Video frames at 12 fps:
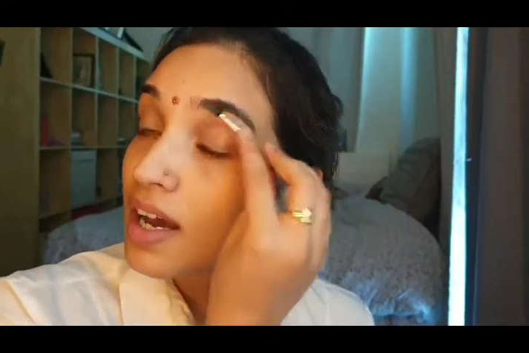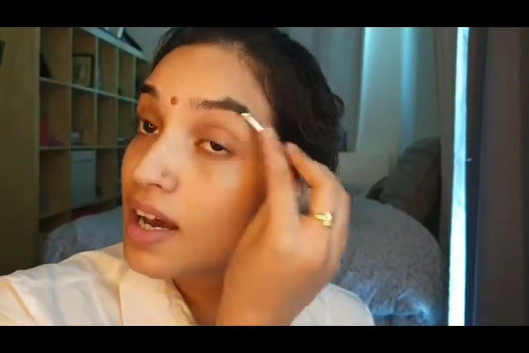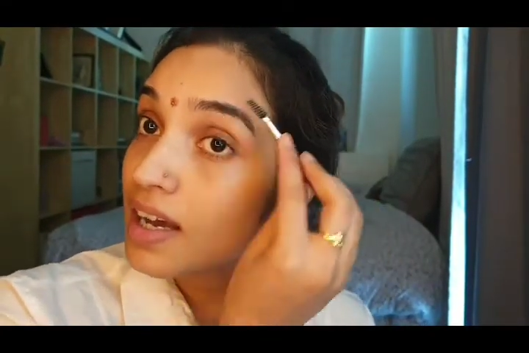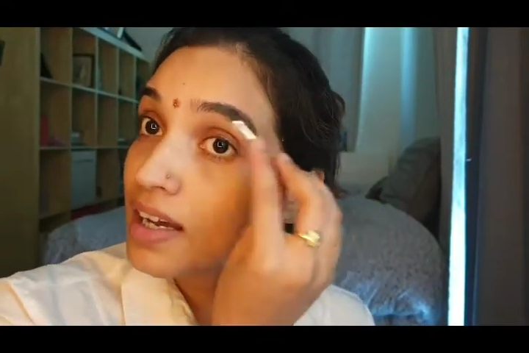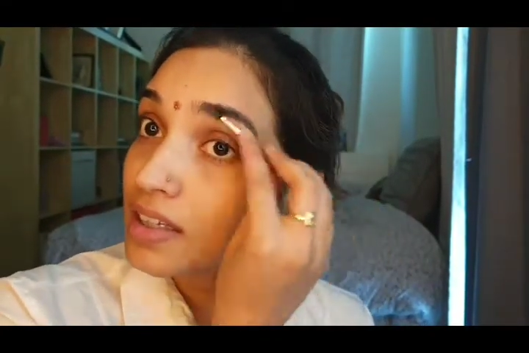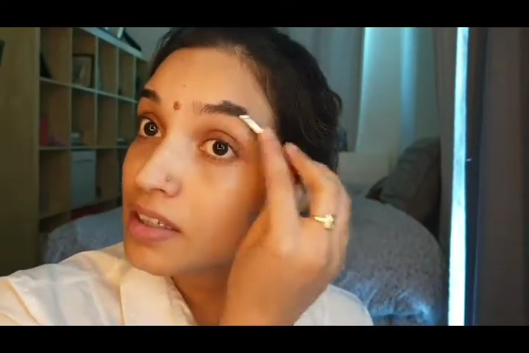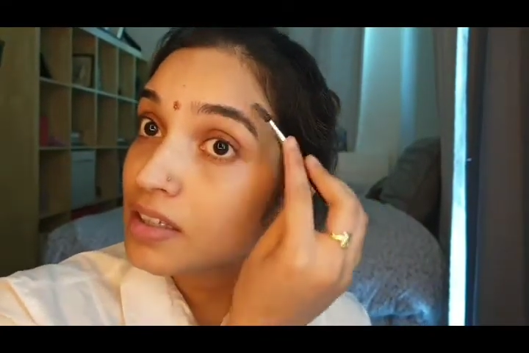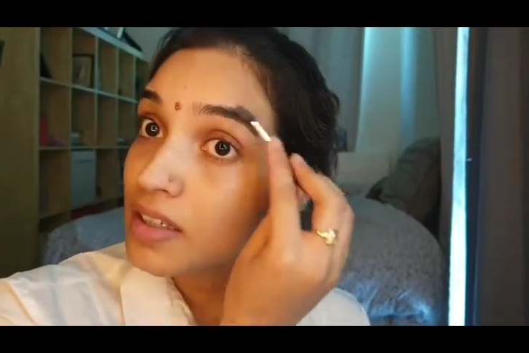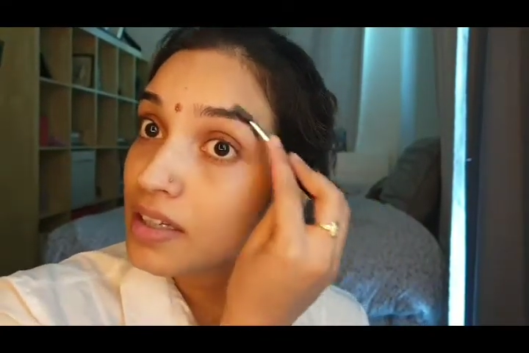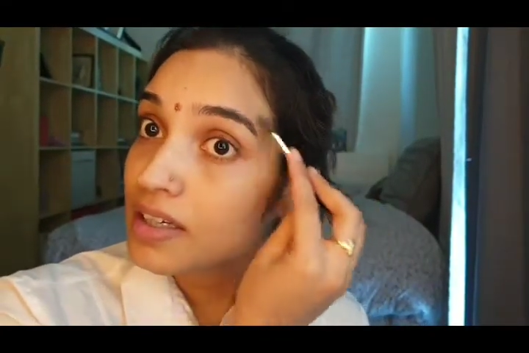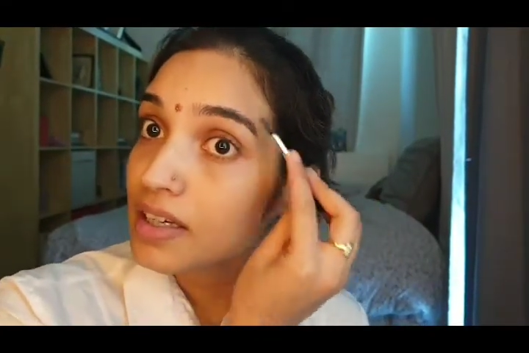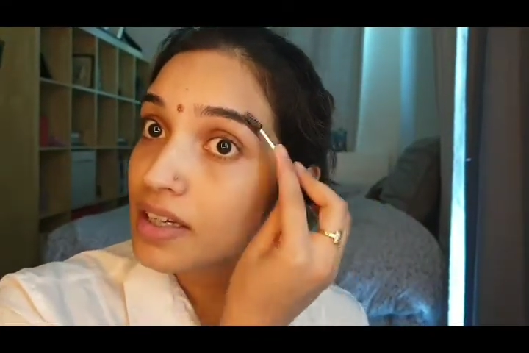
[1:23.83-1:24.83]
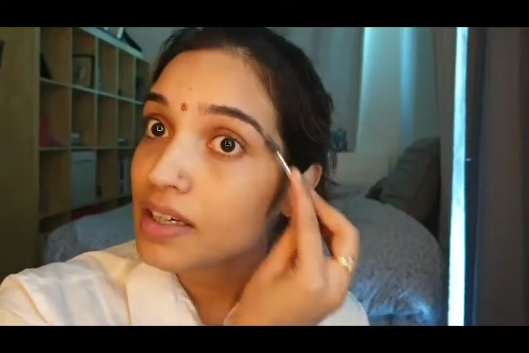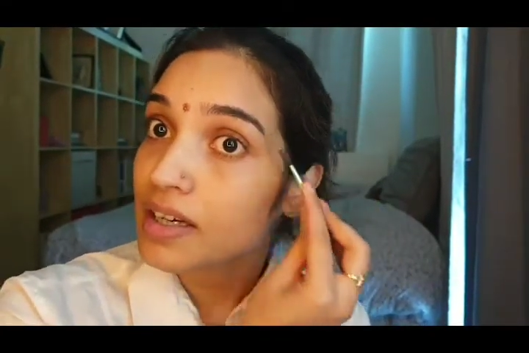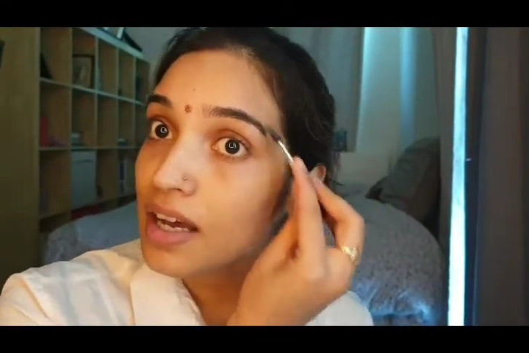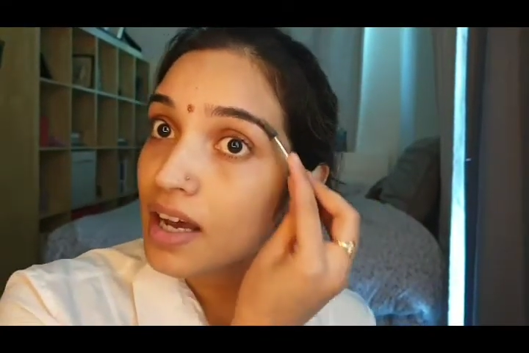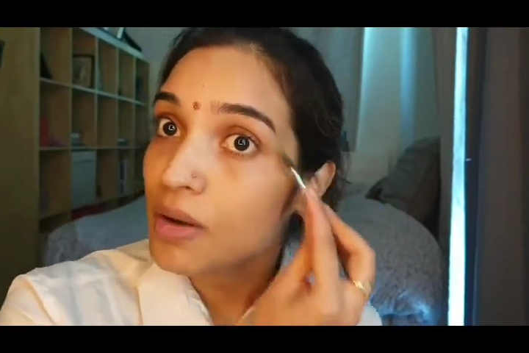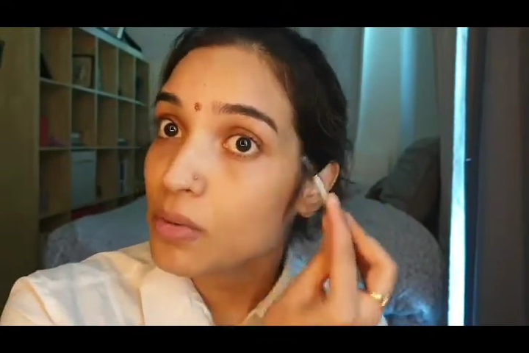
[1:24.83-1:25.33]
And
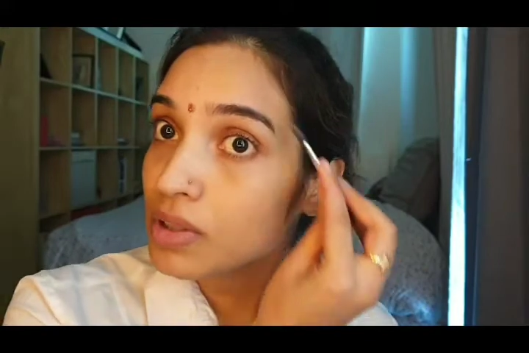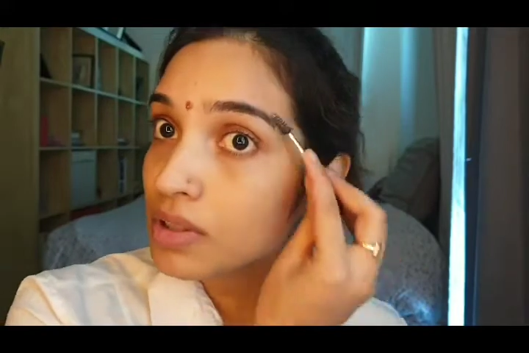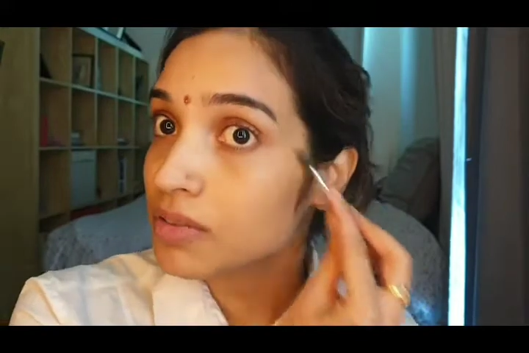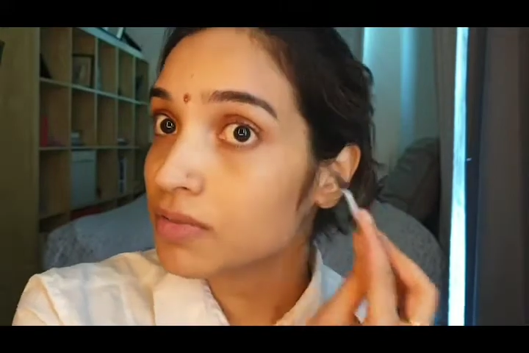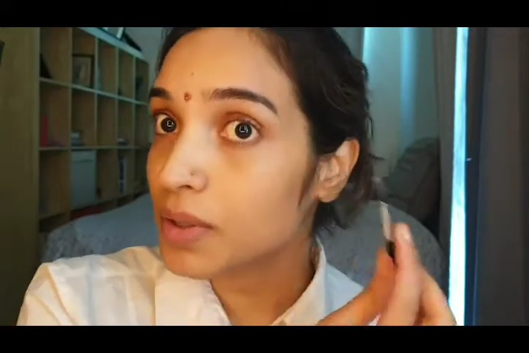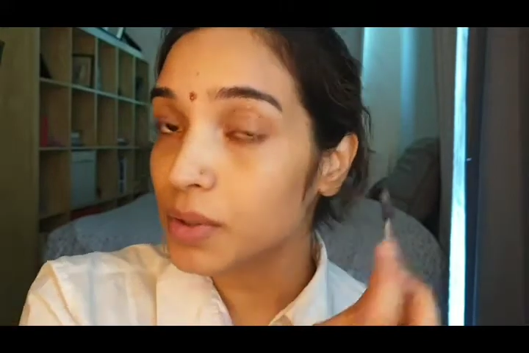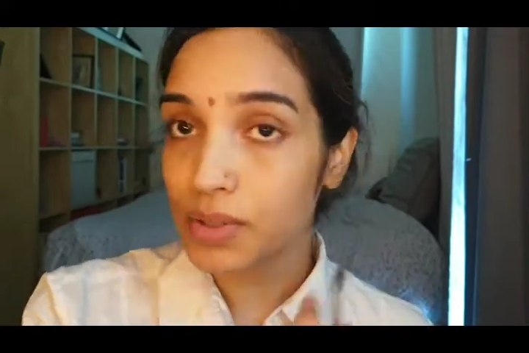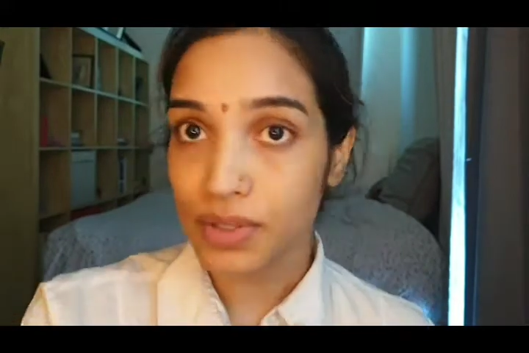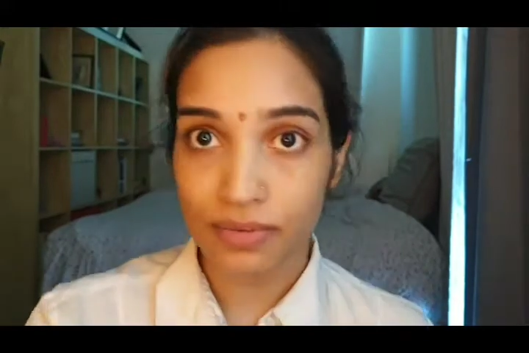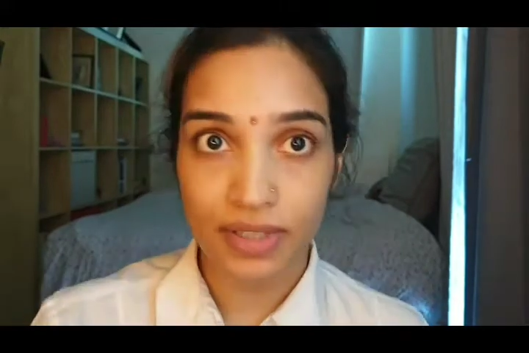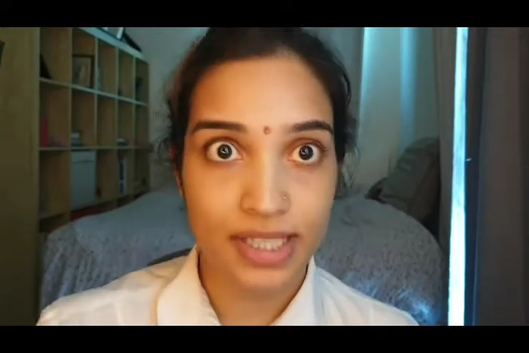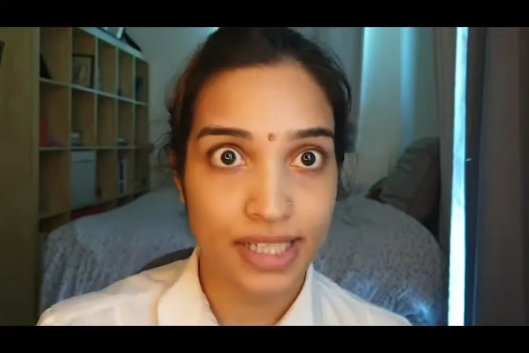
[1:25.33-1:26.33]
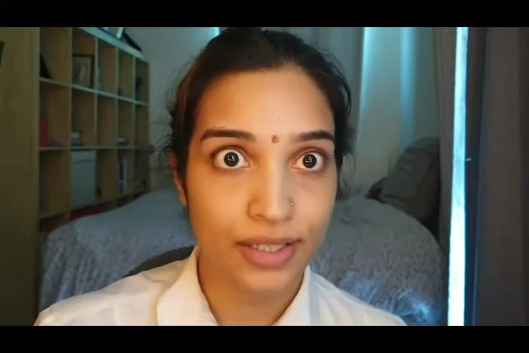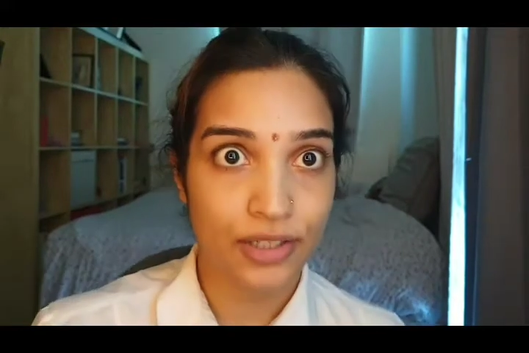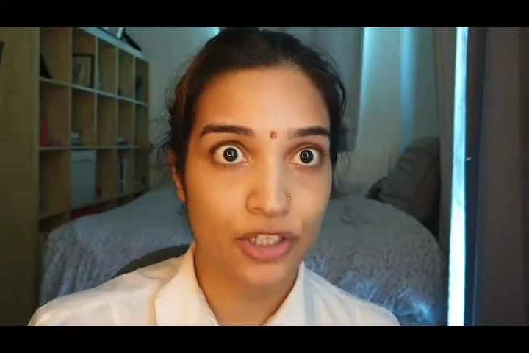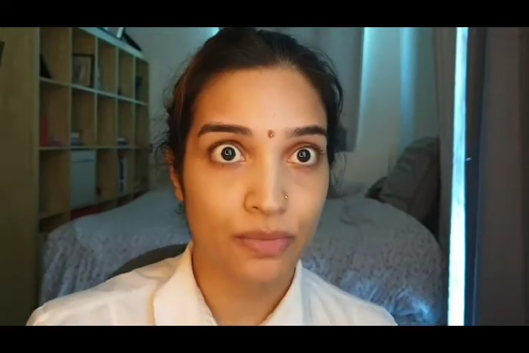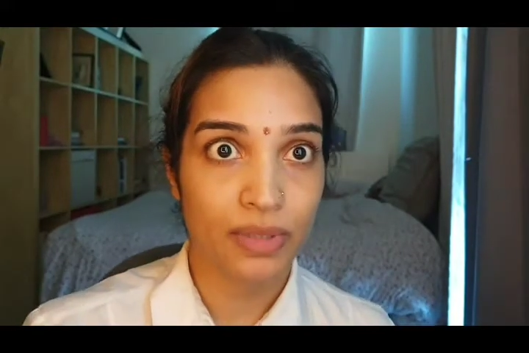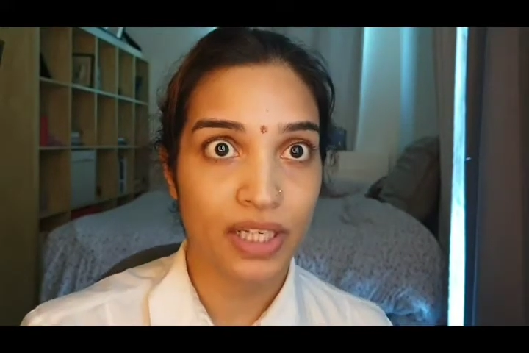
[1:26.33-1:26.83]
I want the focus of this look
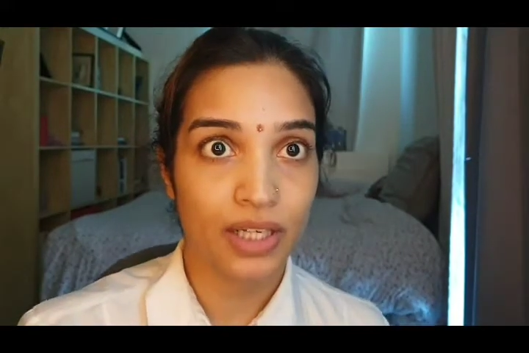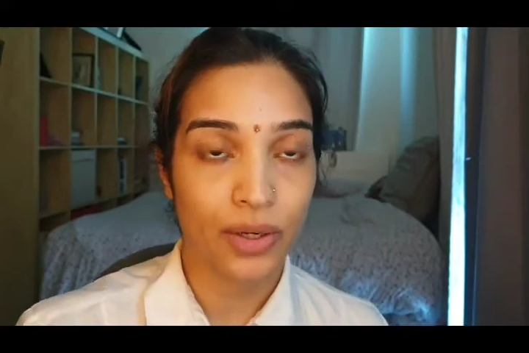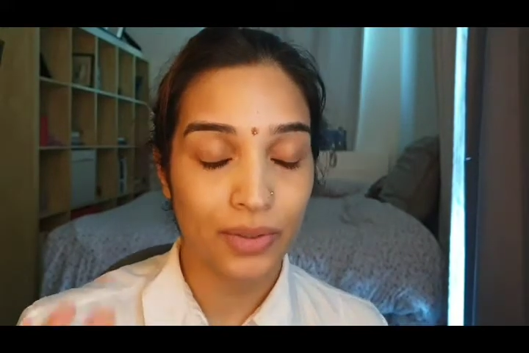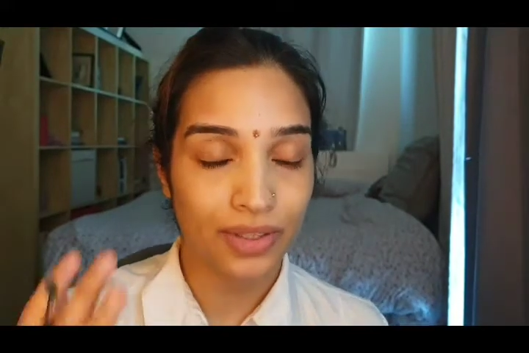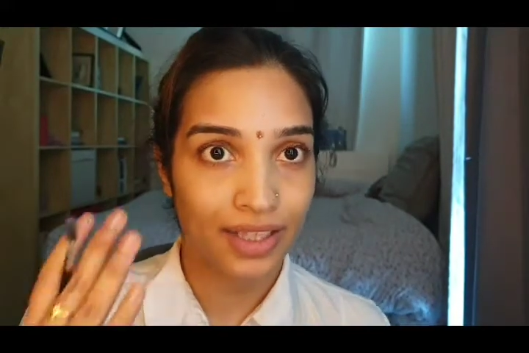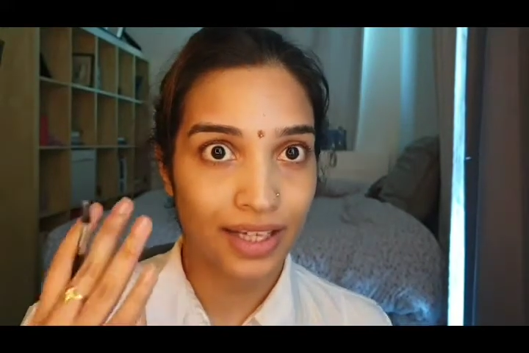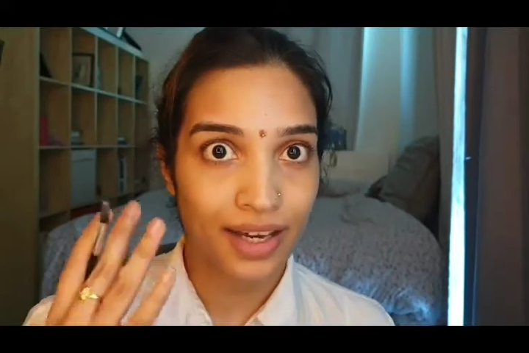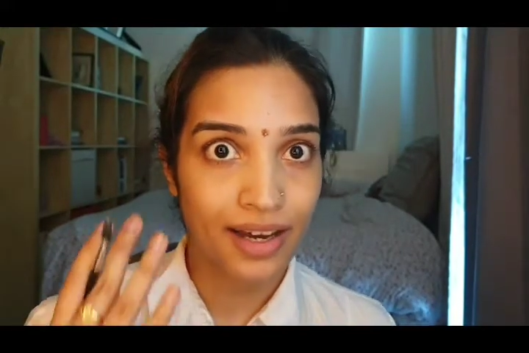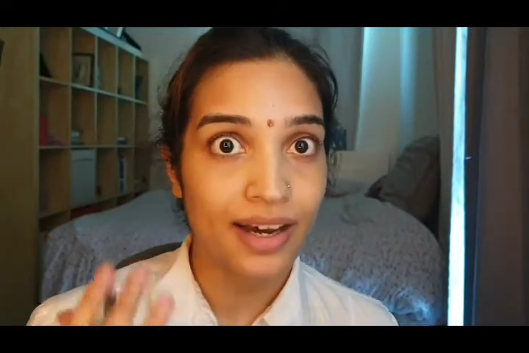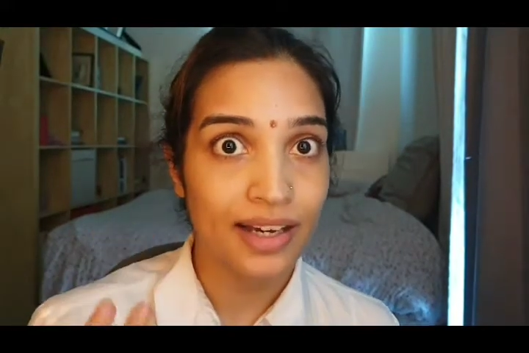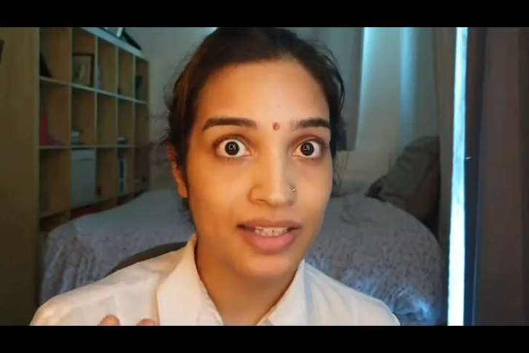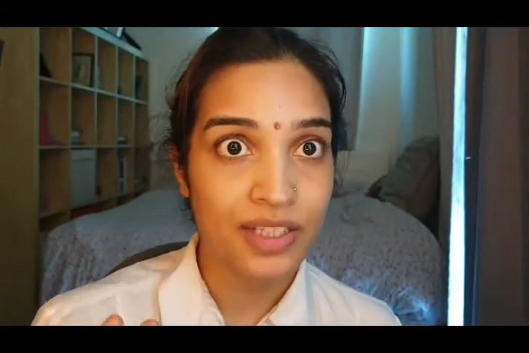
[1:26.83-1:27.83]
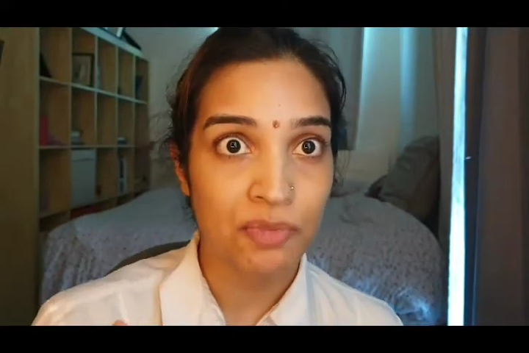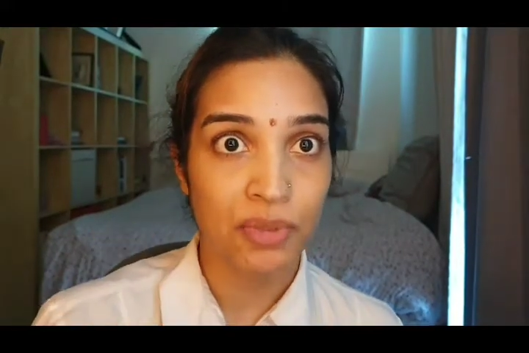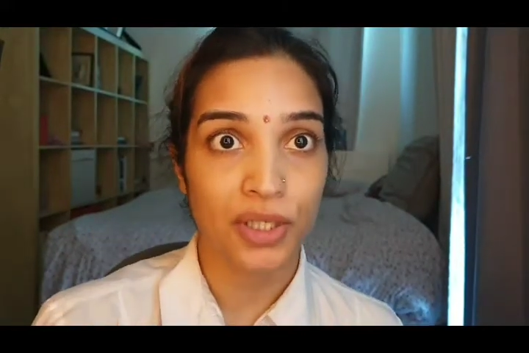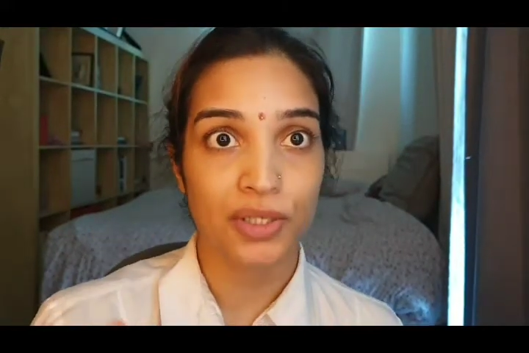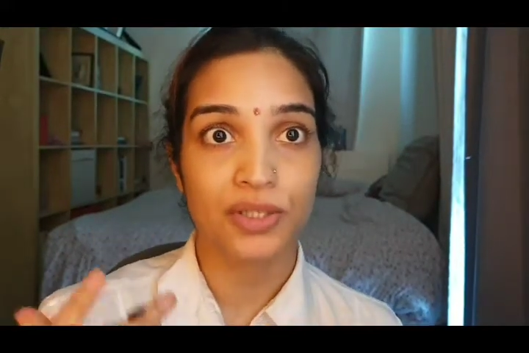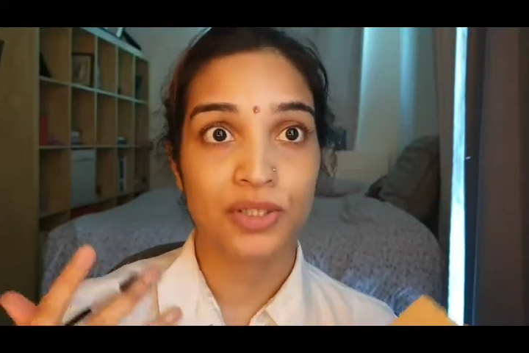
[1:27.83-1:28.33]
to be on the eyes
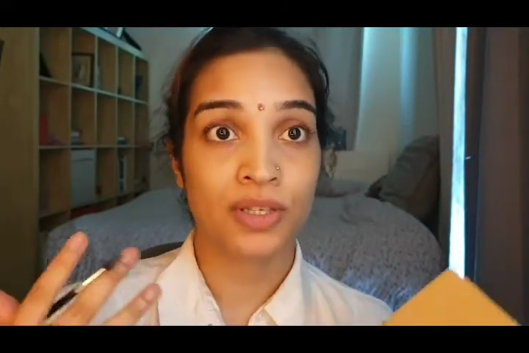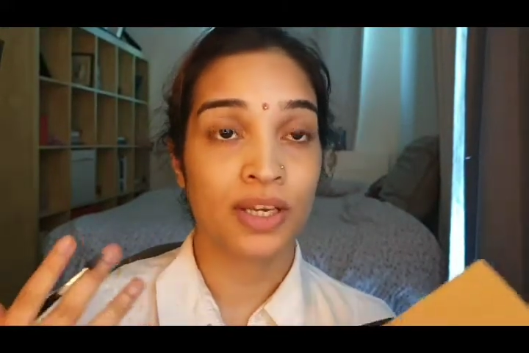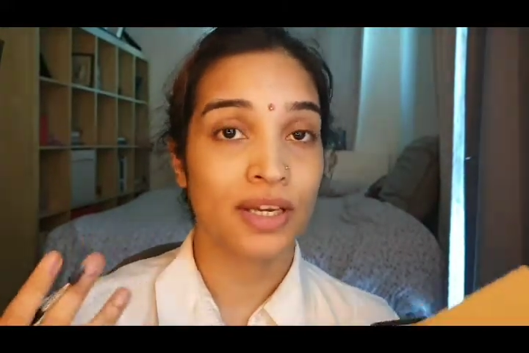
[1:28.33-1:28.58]
because